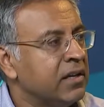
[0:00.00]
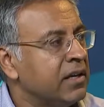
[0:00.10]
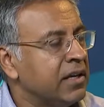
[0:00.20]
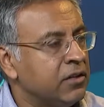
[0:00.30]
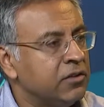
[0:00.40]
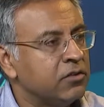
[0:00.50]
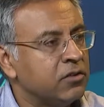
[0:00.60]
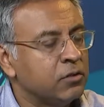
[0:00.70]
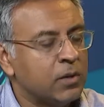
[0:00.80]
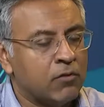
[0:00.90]
In addition
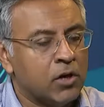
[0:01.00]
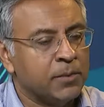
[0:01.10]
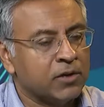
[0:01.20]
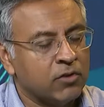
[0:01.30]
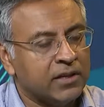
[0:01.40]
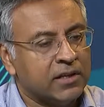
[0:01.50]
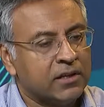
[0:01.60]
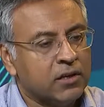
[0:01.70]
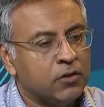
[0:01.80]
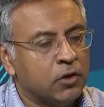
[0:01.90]
to aerobic training,
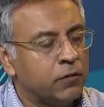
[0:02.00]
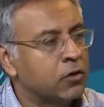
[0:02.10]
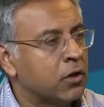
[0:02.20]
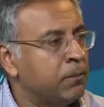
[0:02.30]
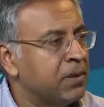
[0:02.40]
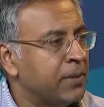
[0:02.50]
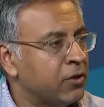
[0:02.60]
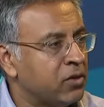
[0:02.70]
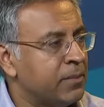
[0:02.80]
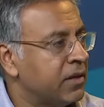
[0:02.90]
they offer
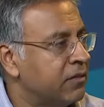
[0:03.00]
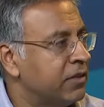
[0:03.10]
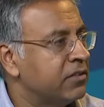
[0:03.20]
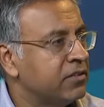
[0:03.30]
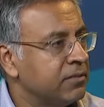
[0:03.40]
complementary benefits.